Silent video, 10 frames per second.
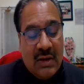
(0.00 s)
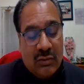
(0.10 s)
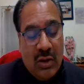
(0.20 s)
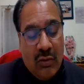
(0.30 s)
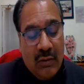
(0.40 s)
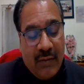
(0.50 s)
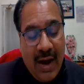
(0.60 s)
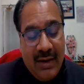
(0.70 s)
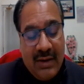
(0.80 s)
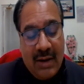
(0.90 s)
So you will
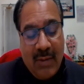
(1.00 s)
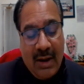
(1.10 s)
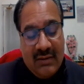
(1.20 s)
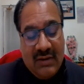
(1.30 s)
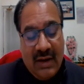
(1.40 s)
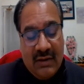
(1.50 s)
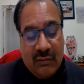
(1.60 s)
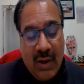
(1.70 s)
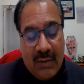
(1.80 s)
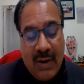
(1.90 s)
find del minus del
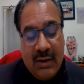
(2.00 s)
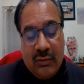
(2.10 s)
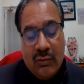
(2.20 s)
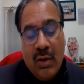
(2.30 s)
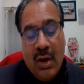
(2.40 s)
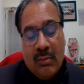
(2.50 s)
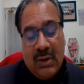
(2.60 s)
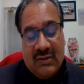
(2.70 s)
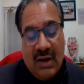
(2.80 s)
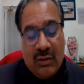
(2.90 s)
square by 2
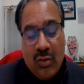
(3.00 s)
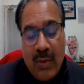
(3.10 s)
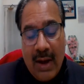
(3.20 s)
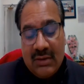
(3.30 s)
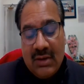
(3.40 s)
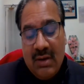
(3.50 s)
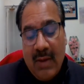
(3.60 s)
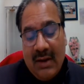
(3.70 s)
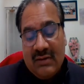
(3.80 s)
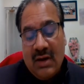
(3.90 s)
plus del q by 3
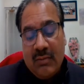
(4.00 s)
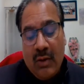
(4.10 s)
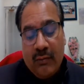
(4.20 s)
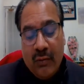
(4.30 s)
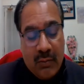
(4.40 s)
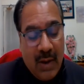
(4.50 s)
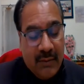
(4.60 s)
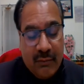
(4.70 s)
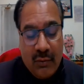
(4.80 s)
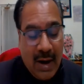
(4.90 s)
minus del power 4 by
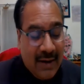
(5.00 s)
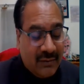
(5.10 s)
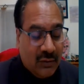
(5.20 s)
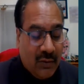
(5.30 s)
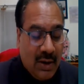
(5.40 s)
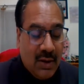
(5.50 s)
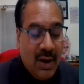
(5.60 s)
4 and so on.